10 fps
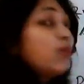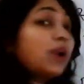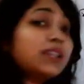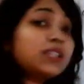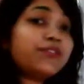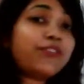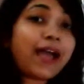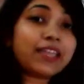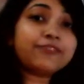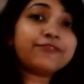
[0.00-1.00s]
What is
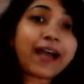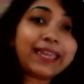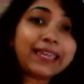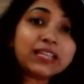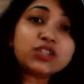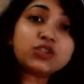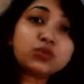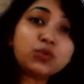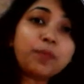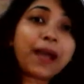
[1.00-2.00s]
phi? Phi is
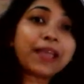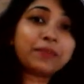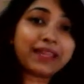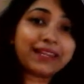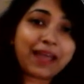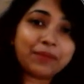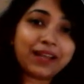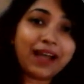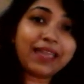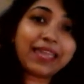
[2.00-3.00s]
2 pi by
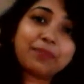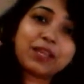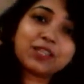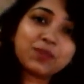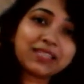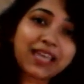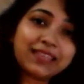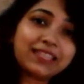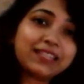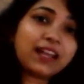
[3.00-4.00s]
lambda a plus b
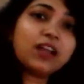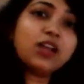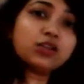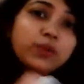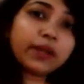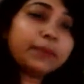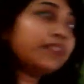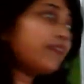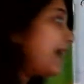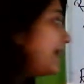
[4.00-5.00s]
sine theta. So when I'm
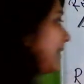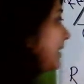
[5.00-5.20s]
dividing